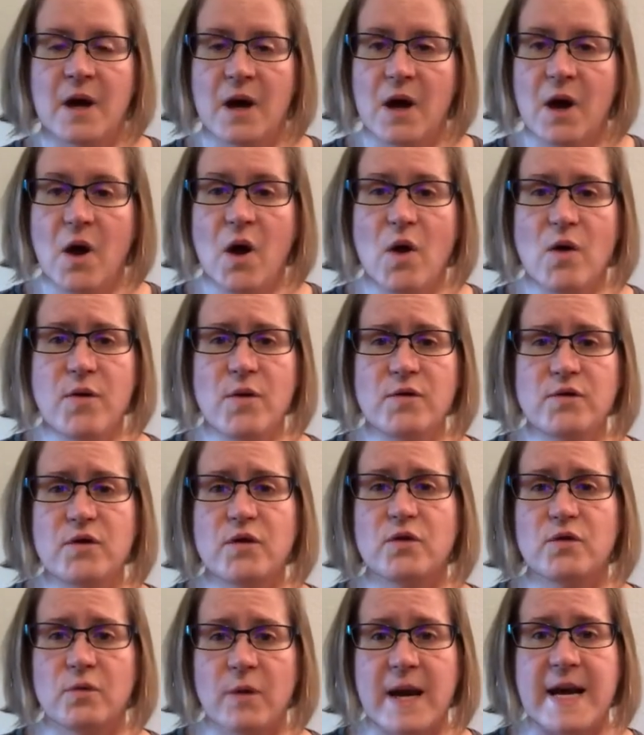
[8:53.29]
Oh, those
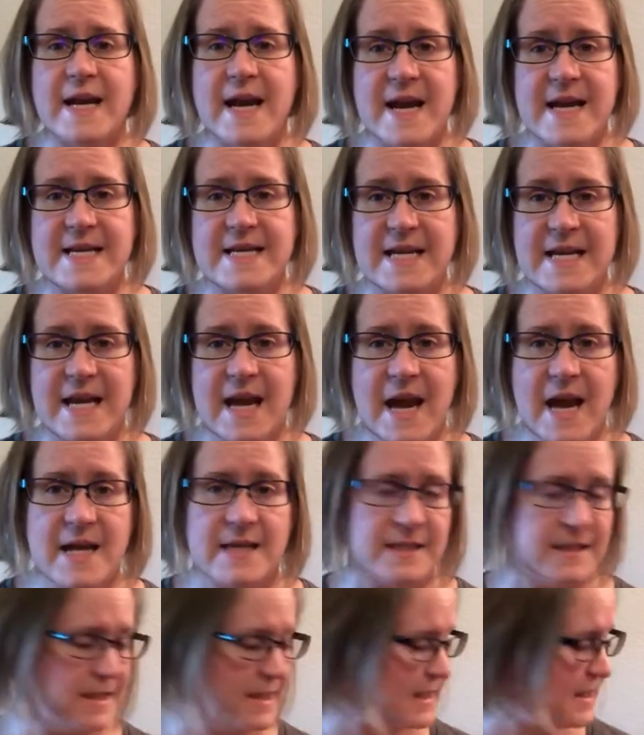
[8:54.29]
are great
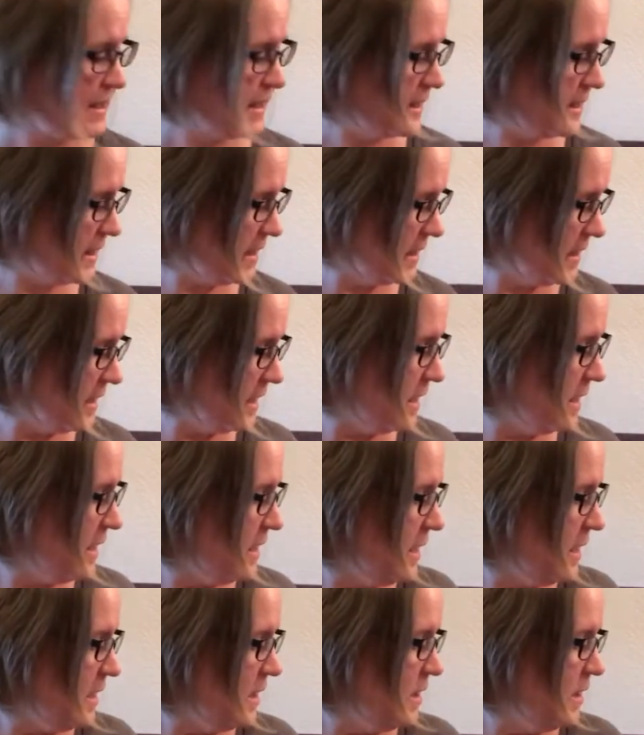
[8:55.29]
ideas.
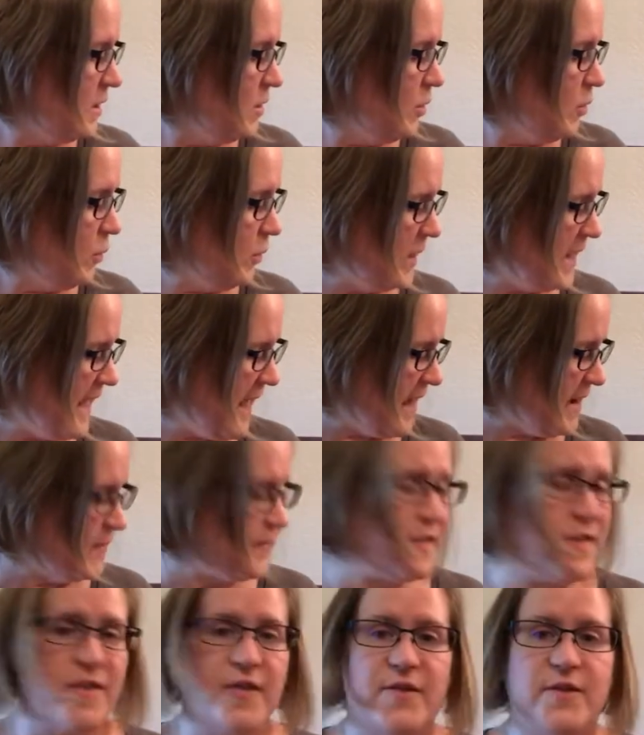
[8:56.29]
We
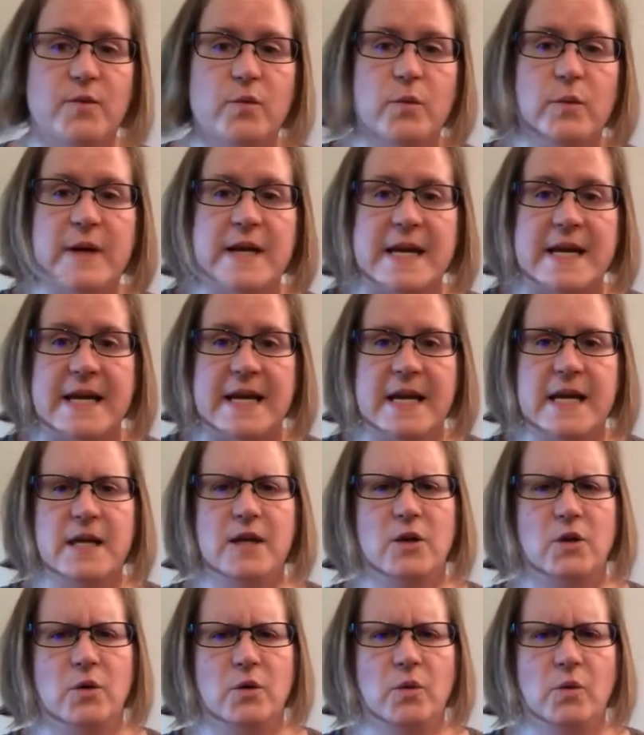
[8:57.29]
have 3
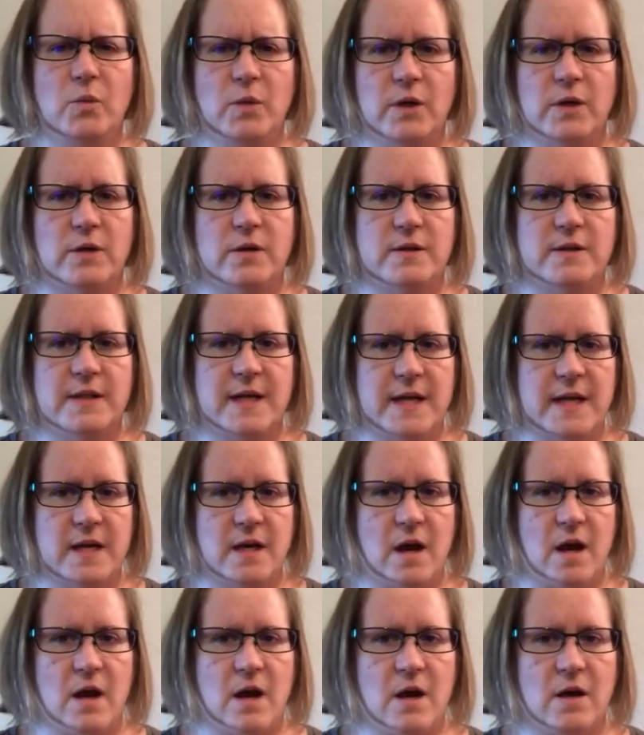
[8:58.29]
new words in
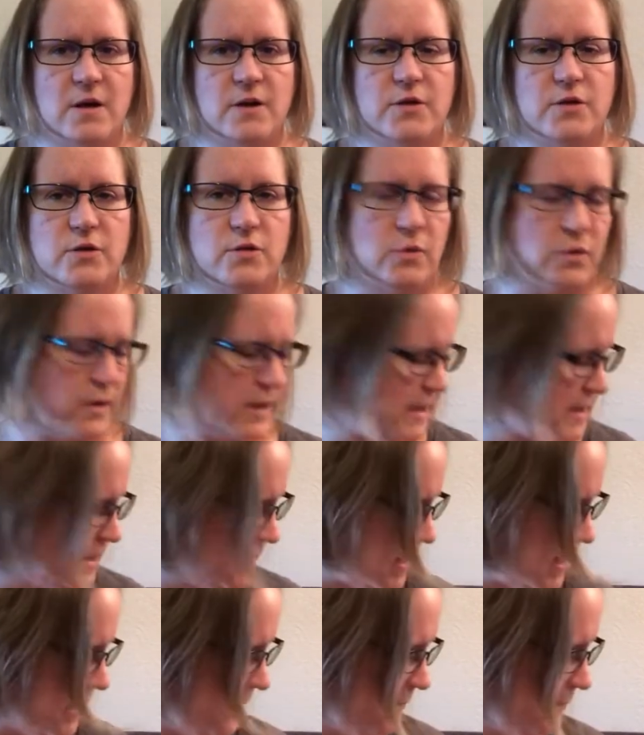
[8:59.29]
our story
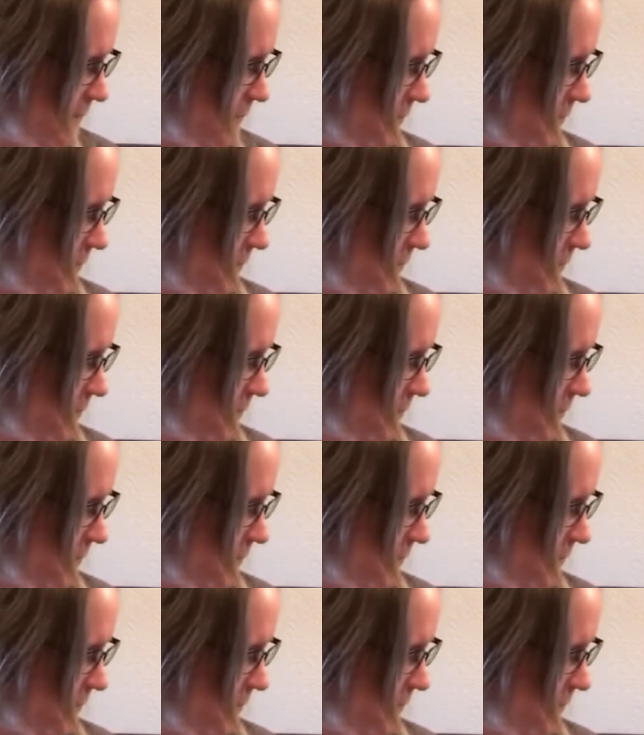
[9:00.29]
today.